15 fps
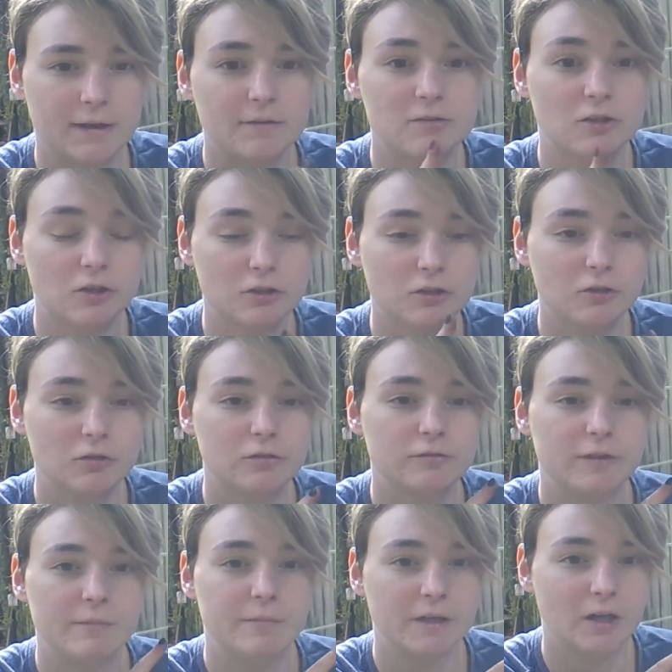Now it's called a cold
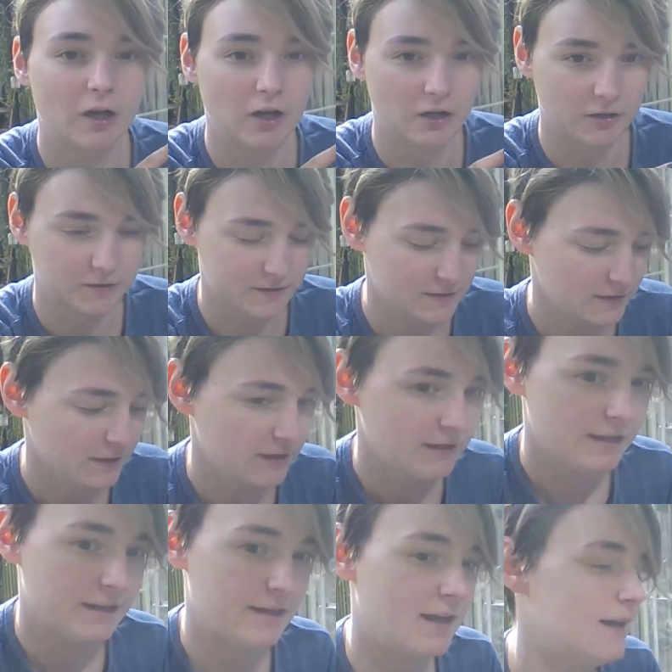frame because
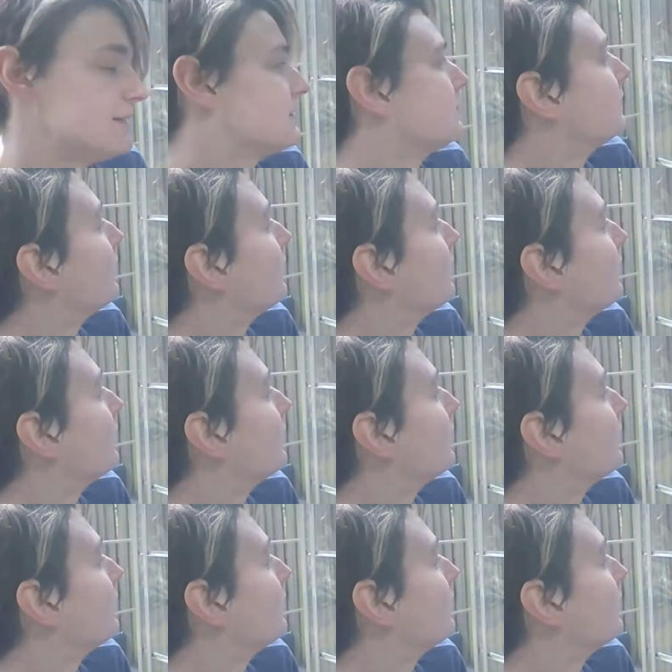it hasn't